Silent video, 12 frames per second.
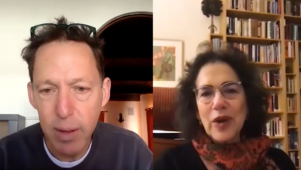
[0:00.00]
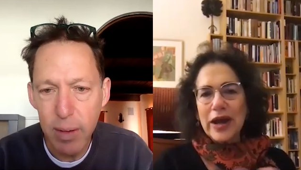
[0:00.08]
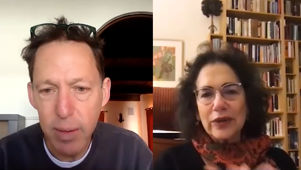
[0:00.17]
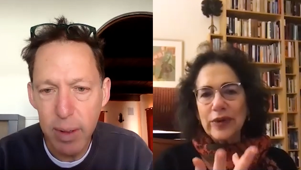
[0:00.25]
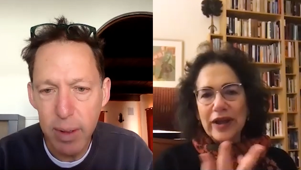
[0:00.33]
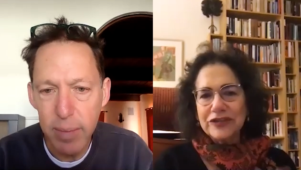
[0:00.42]

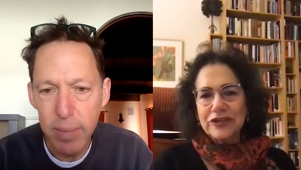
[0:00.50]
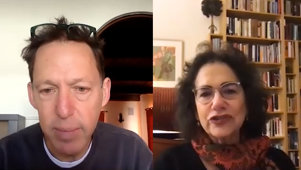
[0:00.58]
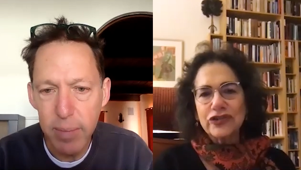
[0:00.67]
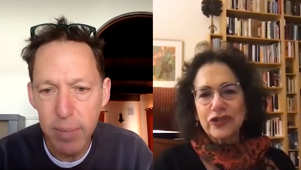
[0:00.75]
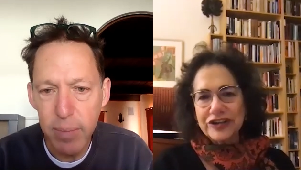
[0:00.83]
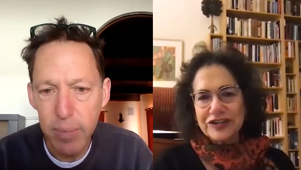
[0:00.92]
Speaker 1: right we have two
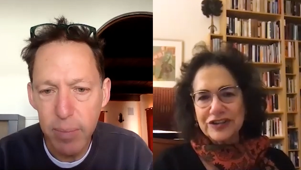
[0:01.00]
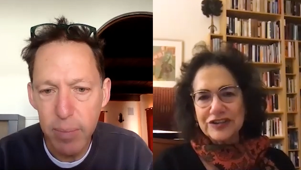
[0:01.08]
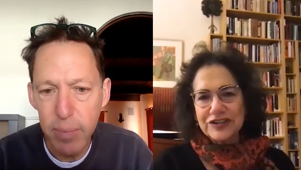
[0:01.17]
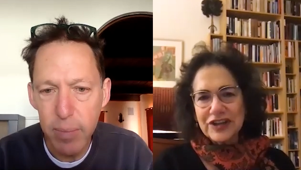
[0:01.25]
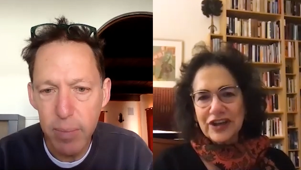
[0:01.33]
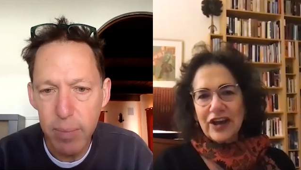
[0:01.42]

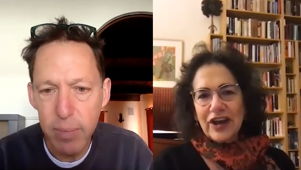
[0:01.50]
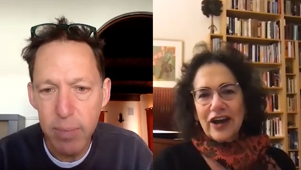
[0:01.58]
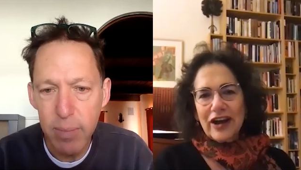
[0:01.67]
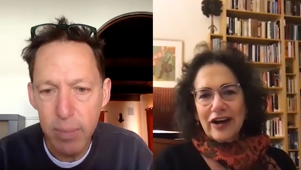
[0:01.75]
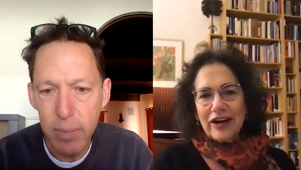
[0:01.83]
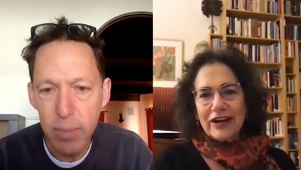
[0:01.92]
choices
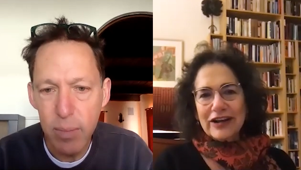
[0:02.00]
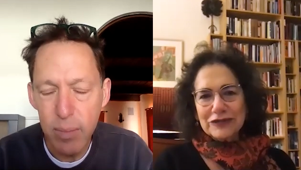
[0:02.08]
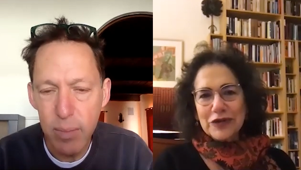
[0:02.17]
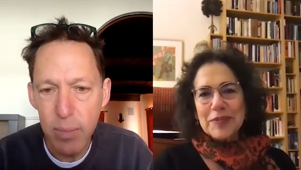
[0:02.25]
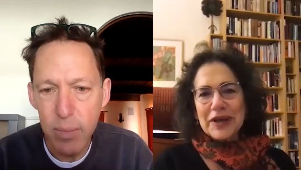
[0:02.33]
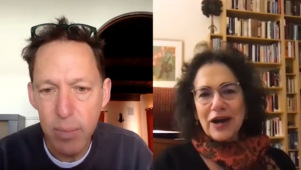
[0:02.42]
uh,
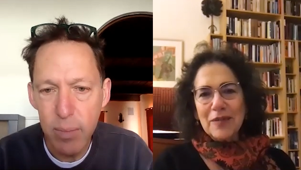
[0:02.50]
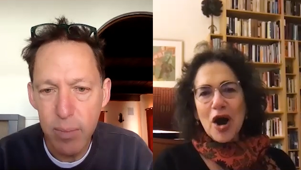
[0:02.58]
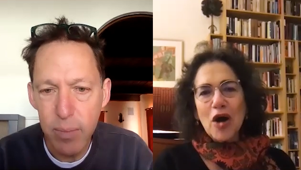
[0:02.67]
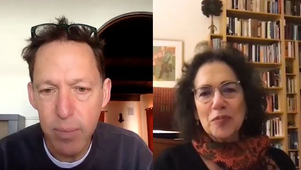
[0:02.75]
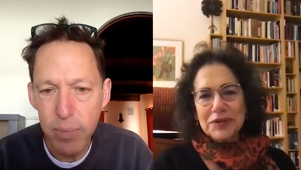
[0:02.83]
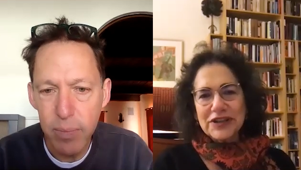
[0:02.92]
if we become
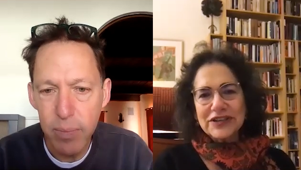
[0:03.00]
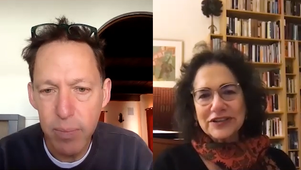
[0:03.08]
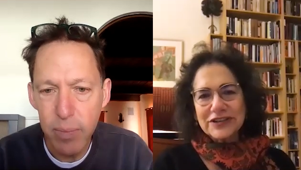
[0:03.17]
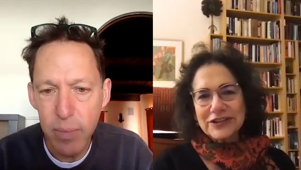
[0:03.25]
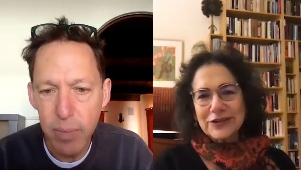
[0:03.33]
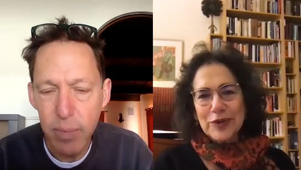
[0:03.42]

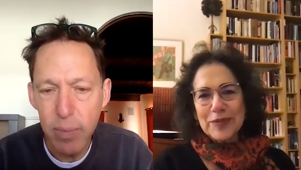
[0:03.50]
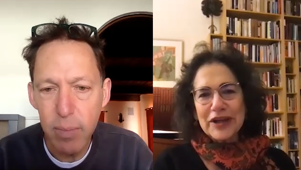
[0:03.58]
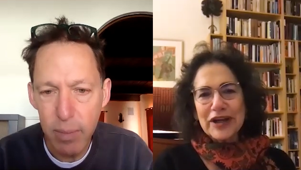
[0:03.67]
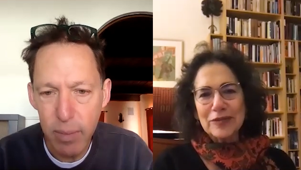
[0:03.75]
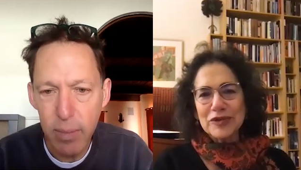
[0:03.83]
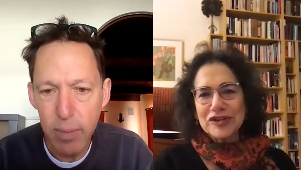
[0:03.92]
hopeless, we
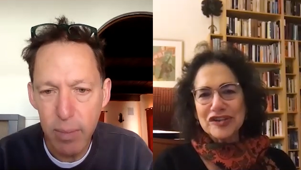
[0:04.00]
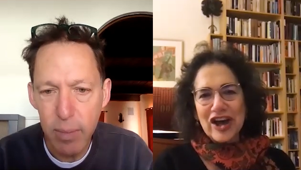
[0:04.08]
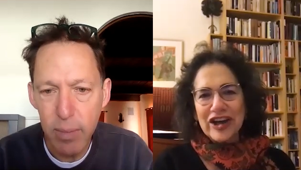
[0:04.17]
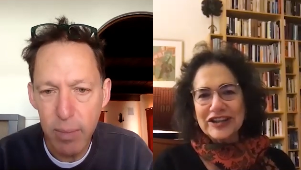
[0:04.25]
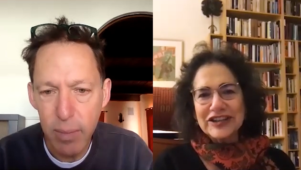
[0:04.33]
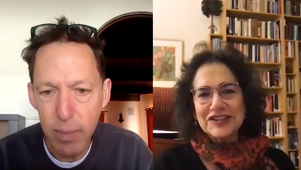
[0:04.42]
become
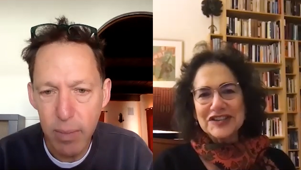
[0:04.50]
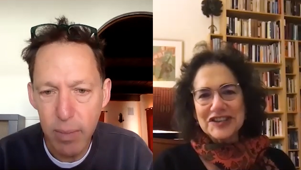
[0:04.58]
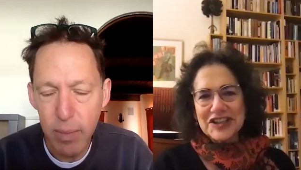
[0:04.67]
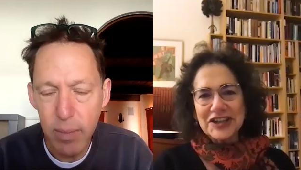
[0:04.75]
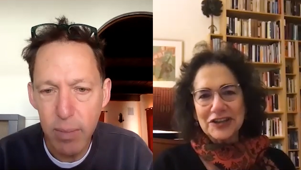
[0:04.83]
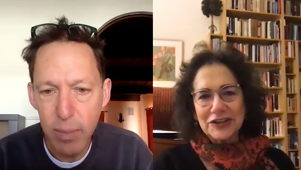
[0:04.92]
resigned and
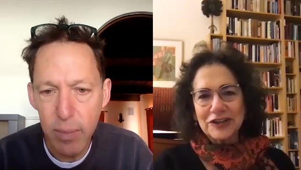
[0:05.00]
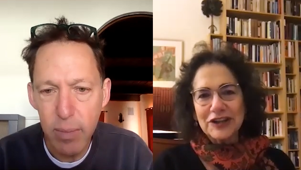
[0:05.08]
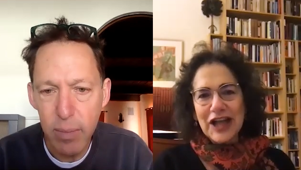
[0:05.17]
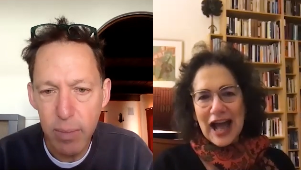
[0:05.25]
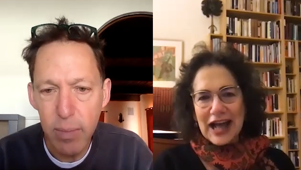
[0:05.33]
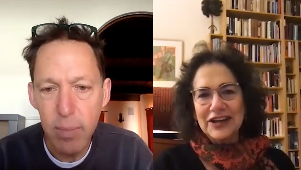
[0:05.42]

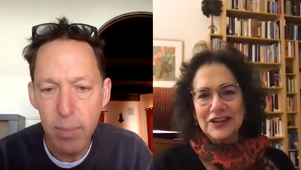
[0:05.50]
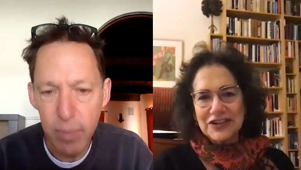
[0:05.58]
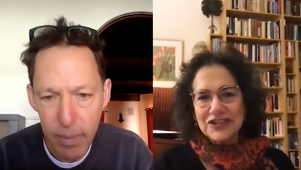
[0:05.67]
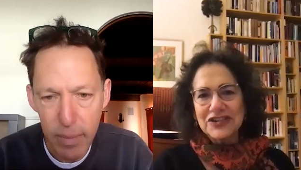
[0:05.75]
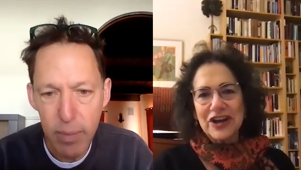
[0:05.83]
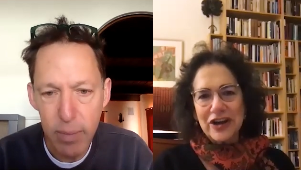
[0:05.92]
cynical,
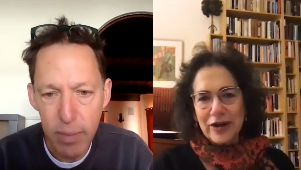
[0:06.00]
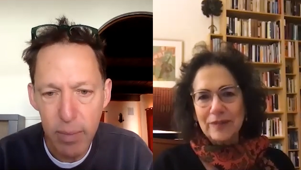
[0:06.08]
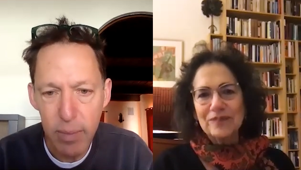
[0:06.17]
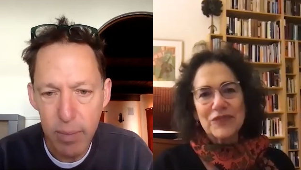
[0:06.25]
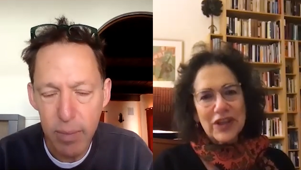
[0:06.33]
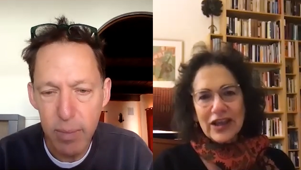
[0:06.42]
and
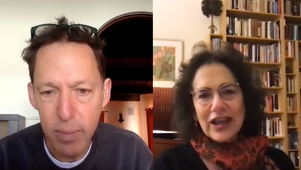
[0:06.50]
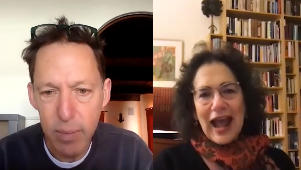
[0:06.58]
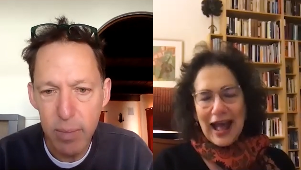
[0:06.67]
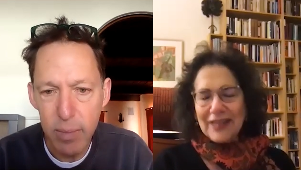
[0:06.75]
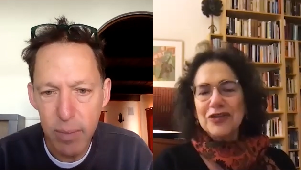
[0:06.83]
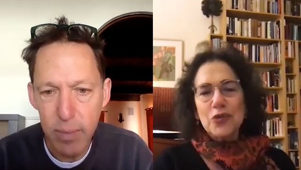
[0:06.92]
um,
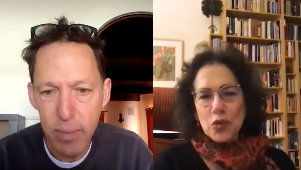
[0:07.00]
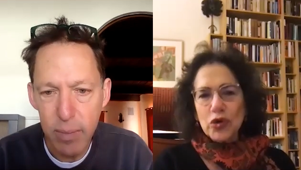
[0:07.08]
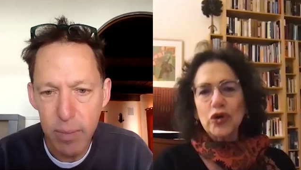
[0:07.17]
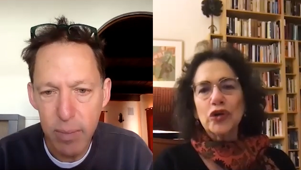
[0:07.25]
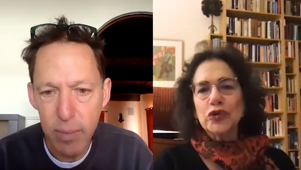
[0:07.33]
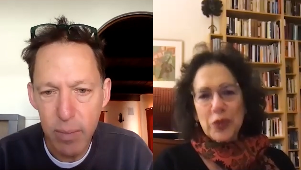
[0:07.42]
and the
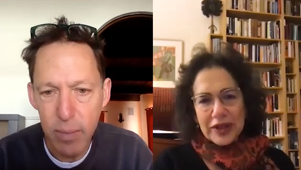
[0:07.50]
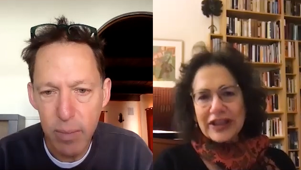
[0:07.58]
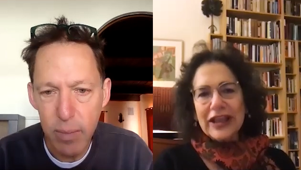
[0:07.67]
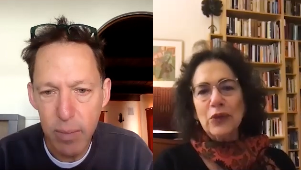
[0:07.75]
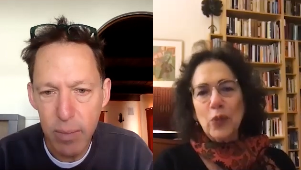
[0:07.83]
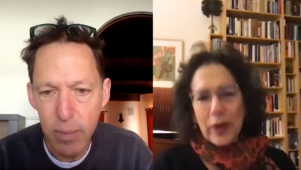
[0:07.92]
world
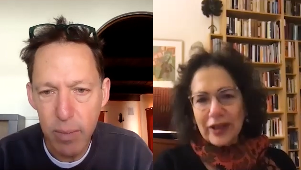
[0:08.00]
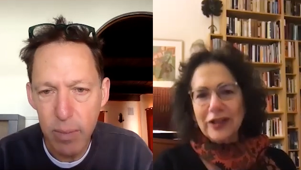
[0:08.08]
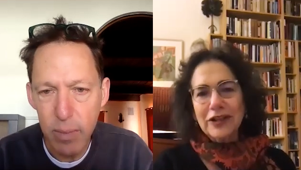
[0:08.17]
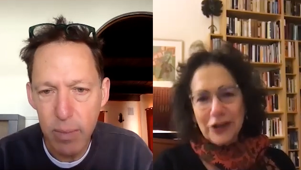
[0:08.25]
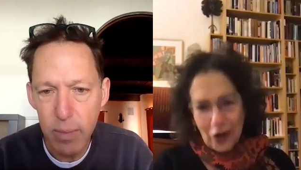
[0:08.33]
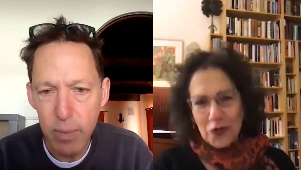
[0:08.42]
really
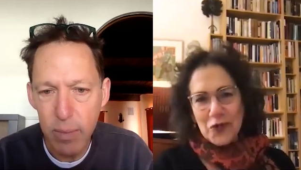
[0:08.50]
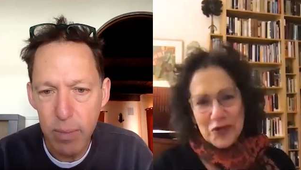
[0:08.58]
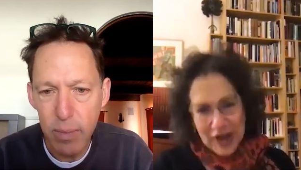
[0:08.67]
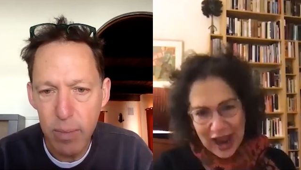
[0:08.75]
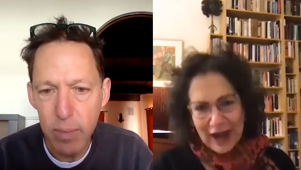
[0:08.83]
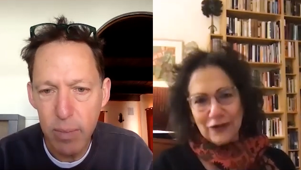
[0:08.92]
will go
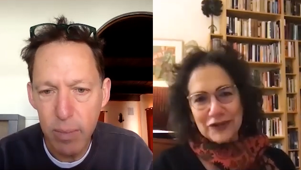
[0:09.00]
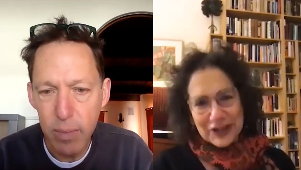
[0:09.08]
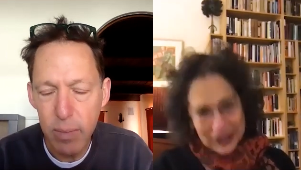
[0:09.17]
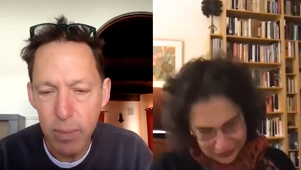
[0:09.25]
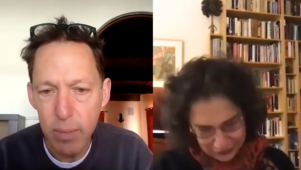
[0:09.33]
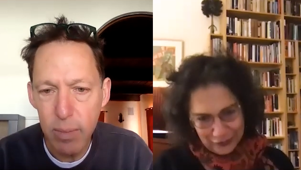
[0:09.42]

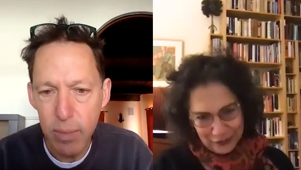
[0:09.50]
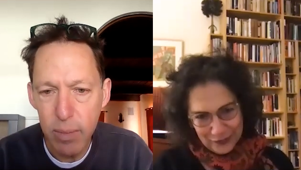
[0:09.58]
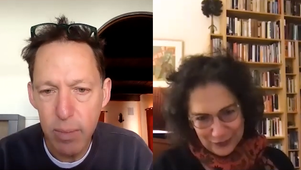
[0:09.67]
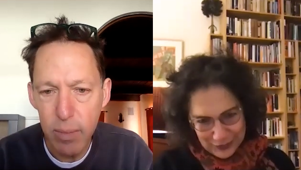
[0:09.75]
downhill.